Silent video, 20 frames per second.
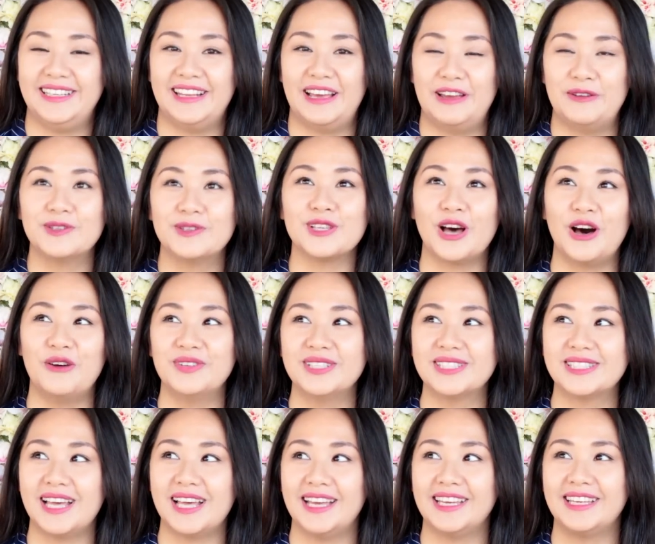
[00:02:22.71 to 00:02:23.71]
It was almost
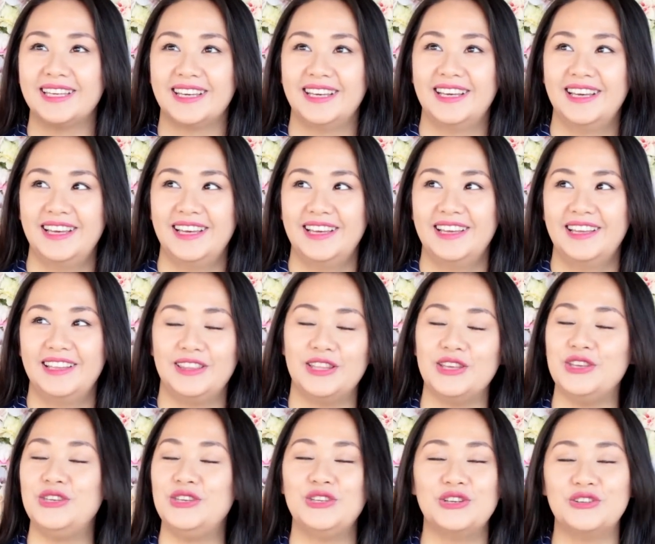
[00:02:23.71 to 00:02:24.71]
like the
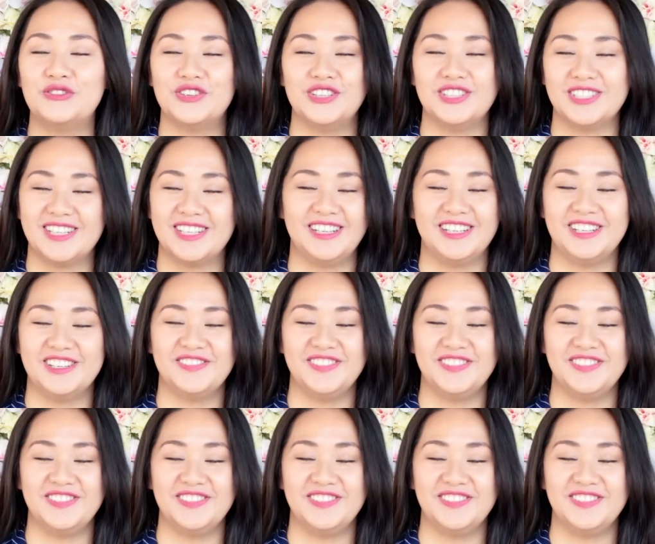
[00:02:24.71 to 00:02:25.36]
universe heard